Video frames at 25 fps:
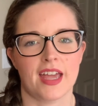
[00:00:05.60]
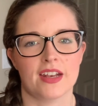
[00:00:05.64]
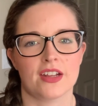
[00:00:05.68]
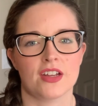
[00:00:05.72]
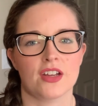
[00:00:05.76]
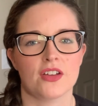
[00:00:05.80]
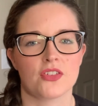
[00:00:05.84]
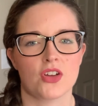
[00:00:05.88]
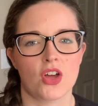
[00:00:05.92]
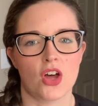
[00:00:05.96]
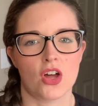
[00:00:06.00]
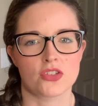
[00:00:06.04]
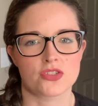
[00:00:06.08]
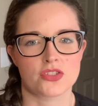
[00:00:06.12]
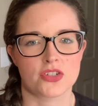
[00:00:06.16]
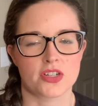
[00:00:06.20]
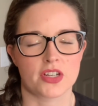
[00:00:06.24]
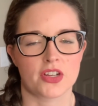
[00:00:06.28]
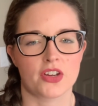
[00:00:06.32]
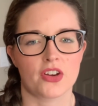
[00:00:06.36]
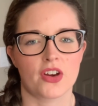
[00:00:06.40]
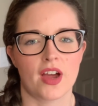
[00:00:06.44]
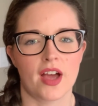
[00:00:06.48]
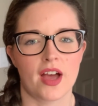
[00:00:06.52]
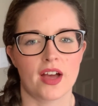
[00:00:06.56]
of Cauldron and
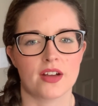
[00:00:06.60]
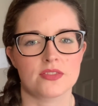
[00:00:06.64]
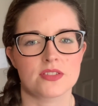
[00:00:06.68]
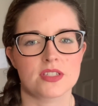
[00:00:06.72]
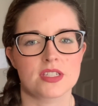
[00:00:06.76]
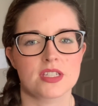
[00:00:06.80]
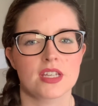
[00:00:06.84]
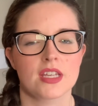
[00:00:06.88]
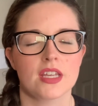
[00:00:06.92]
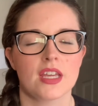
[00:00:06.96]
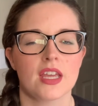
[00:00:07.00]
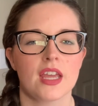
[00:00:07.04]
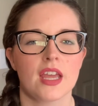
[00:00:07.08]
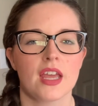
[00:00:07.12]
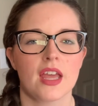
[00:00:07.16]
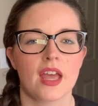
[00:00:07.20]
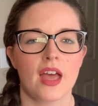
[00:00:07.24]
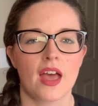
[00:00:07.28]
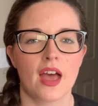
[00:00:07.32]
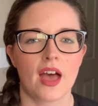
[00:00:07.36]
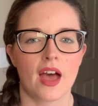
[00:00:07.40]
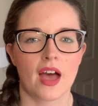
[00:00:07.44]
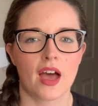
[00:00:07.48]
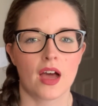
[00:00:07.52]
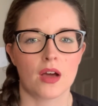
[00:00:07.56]
Craft.
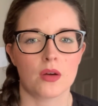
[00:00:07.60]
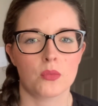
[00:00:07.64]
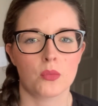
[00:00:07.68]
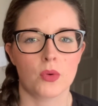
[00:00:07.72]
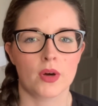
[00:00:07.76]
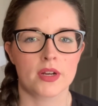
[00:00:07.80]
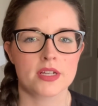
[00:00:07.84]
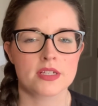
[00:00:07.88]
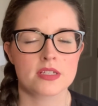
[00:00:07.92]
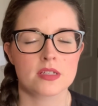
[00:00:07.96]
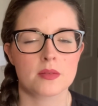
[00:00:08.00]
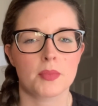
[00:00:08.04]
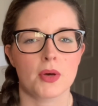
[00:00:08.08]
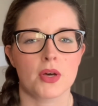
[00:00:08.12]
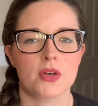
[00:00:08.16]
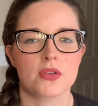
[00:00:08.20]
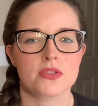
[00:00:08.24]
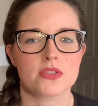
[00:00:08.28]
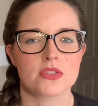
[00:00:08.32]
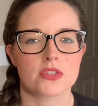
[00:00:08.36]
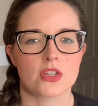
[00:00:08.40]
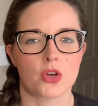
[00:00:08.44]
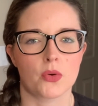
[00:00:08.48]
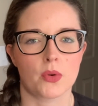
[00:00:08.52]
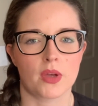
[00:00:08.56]
I wanted to
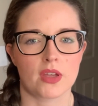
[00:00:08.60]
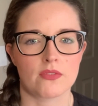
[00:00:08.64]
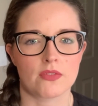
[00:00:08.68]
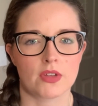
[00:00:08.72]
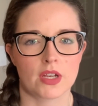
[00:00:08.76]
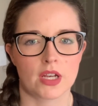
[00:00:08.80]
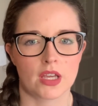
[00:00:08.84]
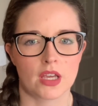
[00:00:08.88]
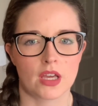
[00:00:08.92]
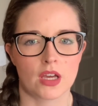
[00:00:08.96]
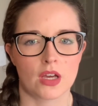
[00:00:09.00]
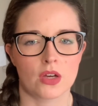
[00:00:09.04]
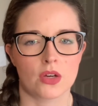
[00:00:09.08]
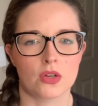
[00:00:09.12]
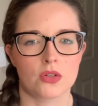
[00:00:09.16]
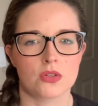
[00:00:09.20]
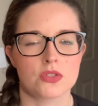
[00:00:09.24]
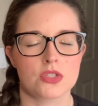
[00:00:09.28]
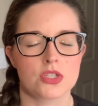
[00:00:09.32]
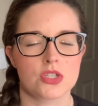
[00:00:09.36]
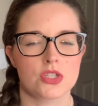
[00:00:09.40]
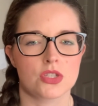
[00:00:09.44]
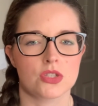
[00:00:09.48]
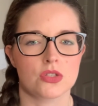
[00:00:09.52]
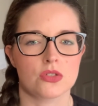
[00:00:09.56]
post a quick video
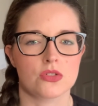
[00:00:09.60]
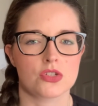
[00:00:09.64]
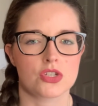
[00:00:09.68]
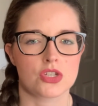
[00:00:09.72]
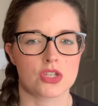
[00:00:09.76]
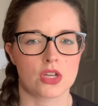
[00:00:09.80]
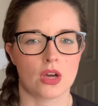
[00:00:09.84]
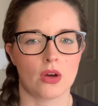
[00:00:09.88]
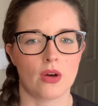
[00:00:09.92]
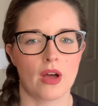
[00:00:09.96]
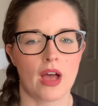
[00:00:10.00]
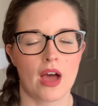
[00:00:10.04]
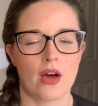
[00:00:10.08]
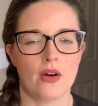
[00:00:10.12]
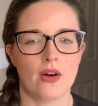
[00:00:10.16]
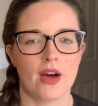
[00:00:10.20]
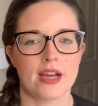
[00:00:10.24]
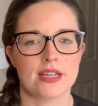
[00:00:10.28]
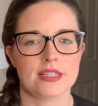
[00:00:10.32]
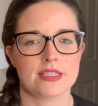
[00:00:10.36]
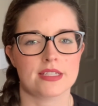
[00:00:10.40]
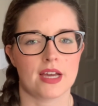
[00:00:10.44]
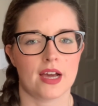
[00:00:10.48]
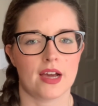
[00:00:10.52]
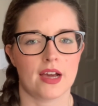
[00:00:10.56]
to show how
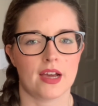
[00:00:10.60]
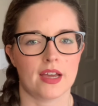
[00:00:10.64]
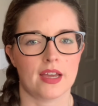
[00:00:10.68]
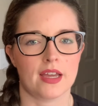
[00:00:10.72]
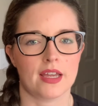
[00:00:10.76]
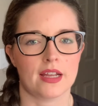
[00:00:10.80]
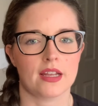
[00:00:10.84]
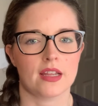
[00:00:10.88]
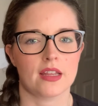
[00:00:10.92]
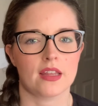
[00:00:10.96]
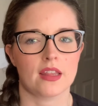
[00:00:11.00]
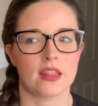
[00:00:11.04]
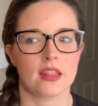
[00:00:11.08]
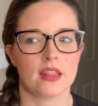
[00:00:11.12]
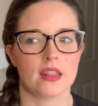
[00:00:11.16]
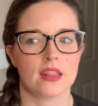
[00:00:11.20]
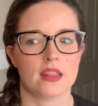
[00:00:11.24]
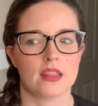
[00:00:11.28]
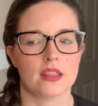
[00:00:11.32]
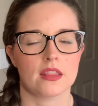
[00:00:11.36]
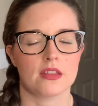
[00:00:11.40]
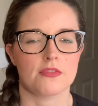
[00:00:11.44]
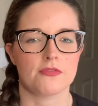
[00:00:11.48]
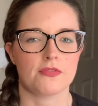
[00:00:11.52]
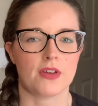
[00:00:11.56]
I dyed
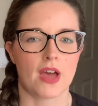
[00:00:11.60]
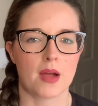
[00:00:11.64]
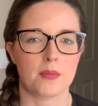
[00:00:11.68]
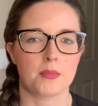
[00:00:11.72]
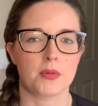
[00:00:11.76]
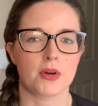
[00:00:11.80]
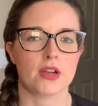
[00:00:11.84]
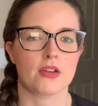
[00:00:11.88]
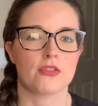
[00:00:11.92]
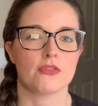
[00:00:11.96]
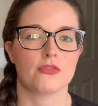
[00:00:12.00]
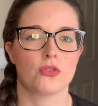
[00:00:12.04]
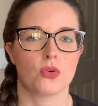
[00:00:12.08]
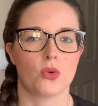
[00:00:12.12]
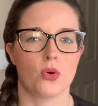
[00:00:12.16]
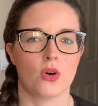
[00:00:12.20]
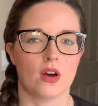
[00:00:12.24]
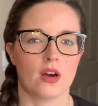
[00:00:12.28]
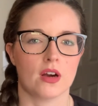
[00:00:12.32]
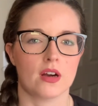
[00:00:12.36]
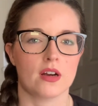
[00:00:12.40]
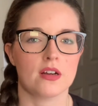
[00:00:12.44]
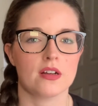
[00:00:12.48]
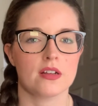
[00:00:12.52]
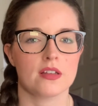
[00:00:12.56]
the fabric
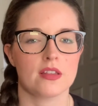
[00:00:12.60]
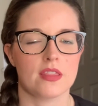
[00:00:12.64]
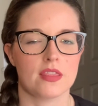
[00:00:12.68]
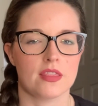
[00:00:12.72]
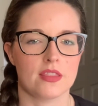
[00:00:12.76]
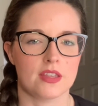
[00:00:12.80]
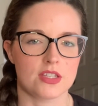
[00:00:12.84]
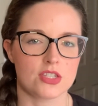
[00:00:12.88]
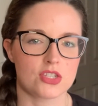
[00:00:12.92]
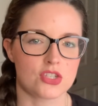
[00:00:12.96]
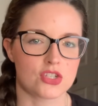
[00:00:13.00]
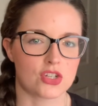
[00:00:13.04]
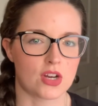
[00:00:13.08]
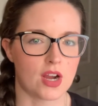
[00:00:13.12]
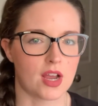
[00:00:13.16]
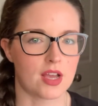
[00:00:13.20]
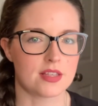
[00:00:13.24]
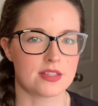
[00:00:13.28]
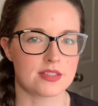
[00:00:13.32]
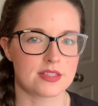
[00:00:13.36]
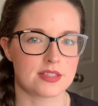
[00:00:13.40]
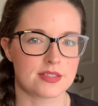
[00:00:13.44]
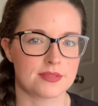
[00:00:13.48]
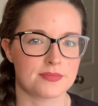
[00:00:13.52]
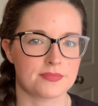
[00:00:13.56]
for this dress.